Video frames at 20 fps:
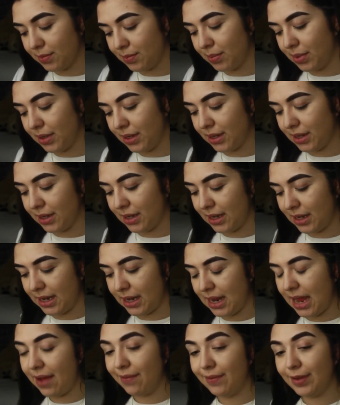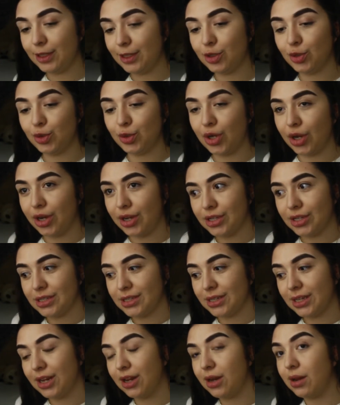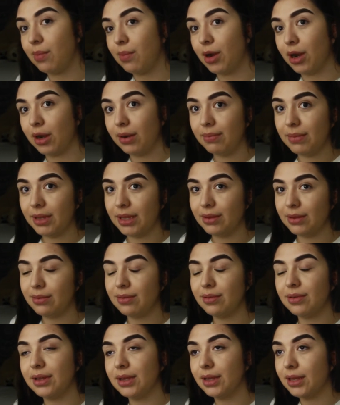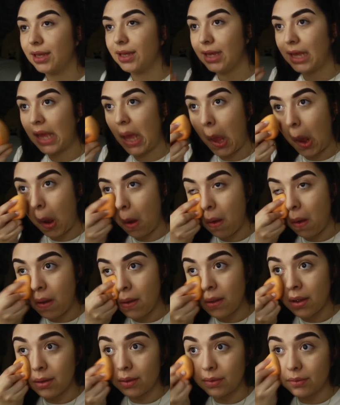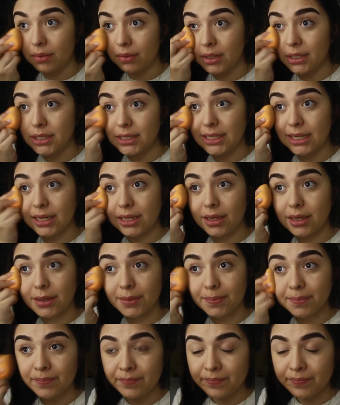but having two dogs in an apartment really wasn't it.